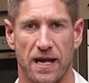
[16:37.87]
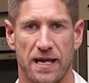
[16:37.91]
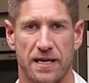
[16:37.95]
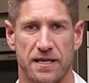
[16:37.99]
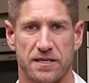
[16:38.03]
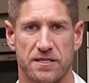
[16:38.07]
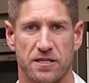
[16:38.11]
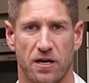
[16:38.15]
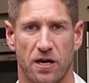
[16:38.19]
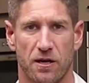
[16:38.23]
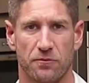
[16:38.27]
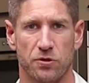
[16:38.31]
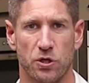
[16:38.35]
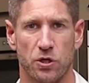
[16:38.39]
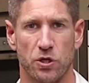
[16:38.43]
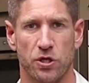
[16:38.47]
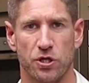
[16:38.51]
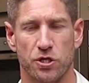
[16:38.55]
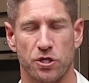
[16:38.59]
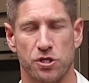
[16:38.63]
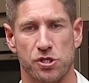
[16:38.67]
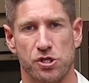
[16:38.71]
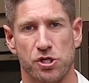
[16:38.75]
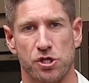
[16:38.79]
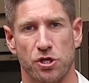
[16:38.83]
And I'm not
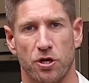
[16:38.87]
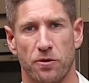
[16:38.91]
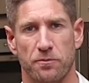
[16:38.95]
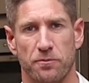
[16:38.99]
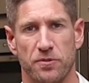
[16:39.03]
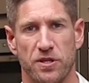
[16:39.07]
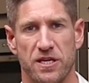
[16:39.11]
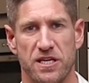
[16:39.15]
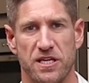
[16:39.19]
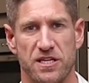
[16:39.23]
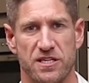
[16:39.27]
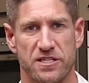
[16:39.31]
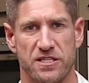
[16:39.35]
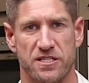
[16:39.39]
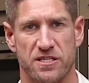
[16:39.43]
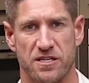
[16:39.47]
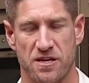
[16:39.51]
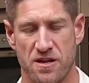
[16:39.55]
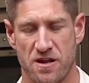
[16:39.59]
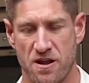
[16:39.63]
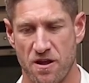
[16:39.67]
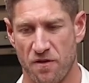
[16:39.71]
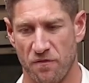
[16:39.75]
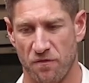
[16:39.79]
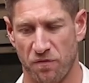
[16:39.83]
gonna chop
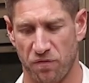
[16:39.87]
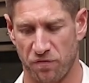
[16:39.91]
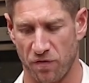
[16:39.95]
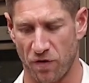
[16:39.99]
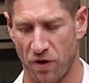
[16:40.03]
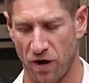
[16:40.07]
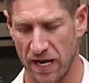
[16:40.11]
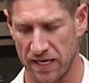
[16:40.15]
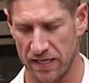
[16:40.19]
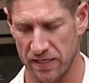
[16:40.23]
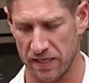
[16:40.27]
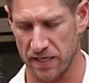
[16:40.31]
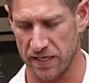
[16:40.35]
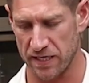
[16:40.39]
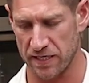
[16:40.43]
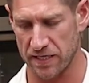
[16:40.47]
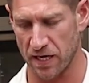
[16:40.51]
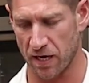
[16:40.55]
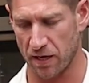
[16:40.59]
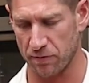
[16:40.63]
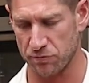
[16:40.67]
these finely,